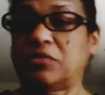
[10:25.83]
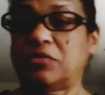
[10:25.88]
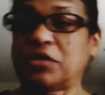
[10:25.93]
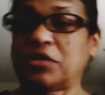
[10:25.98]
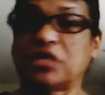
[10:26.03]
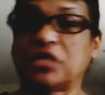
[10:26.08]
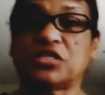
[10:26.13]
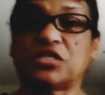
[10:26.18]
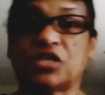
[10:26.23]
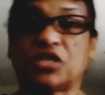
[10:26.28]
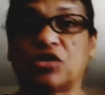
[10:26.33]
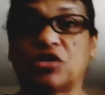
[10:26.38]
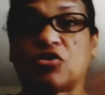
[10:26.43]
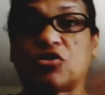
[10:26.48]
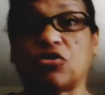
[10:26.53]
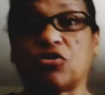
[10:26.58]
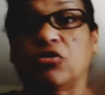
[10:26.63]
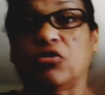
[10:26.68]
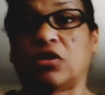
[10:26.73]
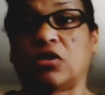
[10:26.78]
Because it's going to
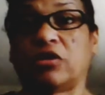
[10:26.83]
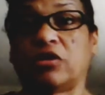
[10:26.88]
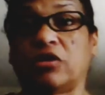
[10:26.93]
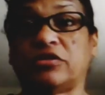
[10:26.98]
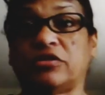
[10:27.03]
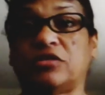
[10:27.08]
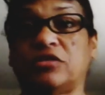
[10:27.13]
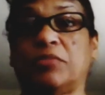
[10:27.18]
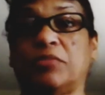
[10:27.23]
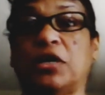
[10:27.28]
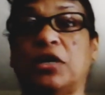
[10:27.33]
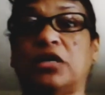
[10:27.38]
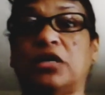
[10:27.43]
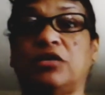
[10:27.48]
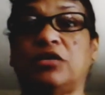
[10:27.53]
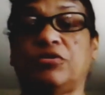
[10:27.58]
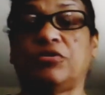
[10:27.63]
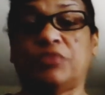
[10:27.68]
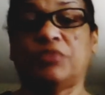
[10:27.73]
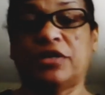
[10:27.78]
curl onto the body
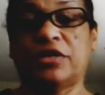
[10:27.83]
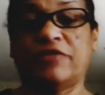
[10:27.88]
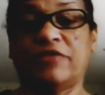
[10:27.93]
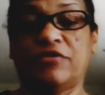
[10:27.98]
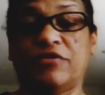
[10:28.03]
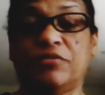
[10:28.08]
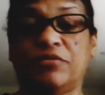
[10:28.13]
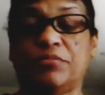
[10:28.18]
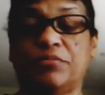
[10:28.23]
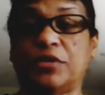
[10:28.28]
or whatever.